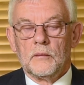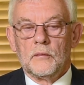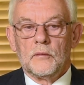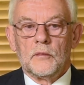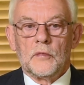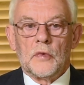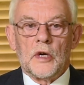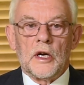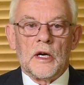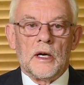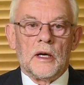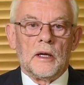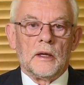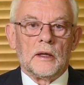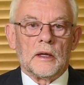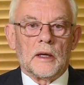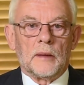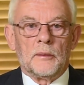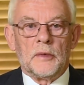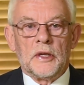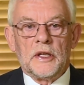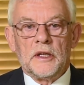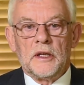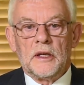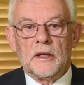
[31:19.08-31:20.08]
Well, I
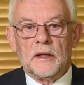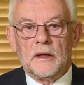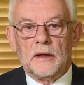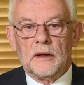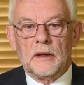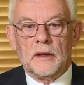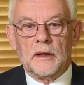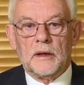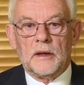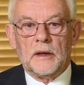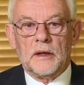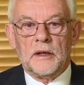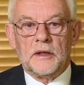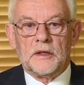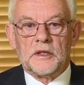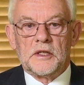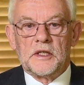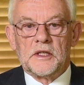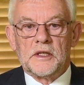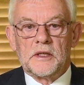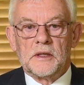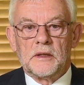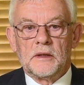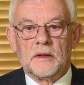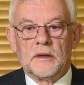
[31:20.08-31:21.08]
mean,
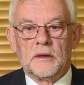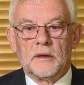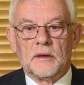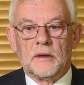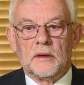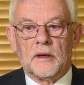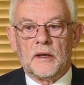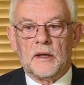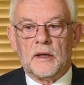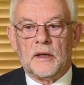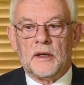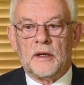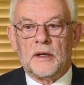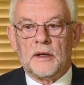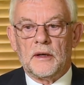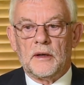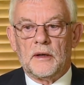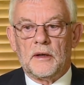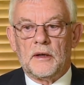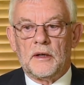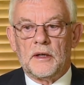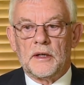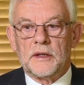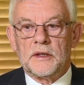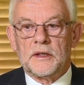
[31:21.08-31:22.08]

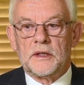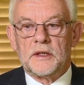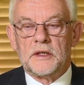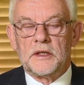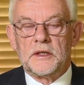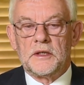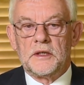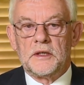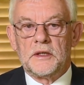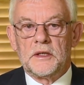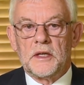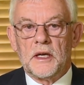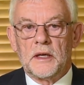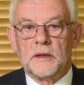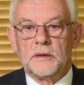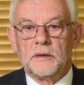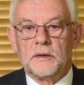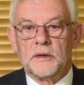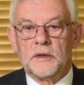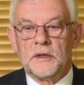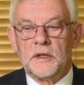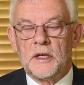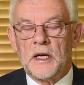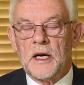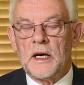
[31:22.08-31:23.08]
I don't
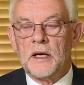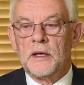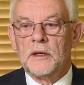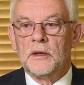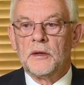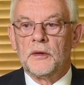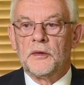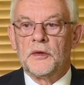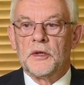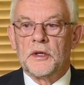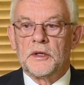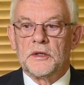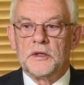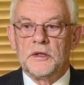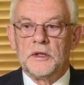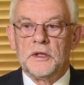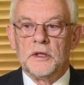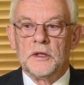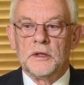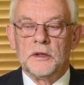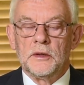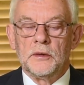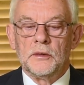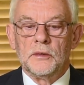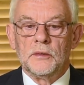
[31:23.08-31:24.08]
know that
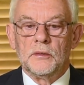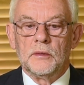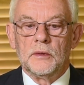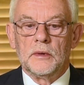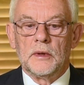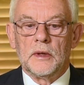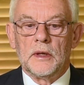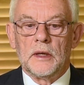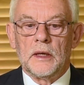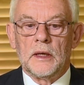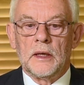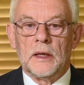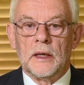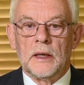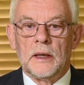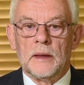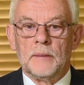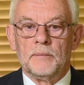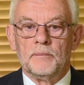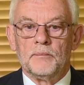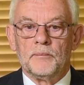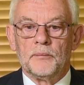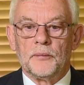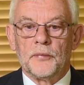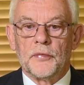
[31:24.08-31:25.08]
you
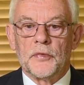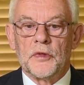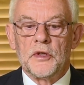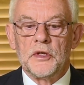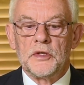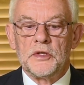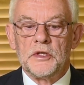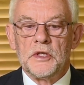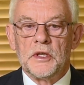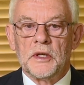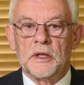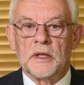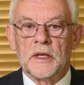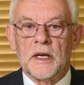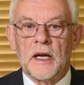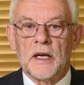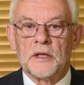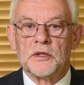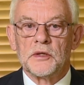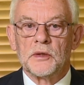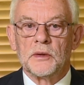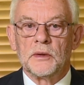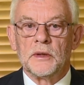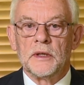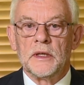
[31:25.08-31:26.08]
can
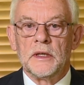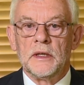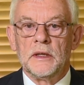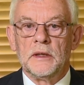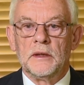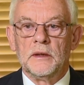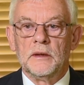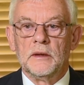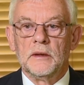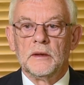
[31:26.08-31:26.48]
actually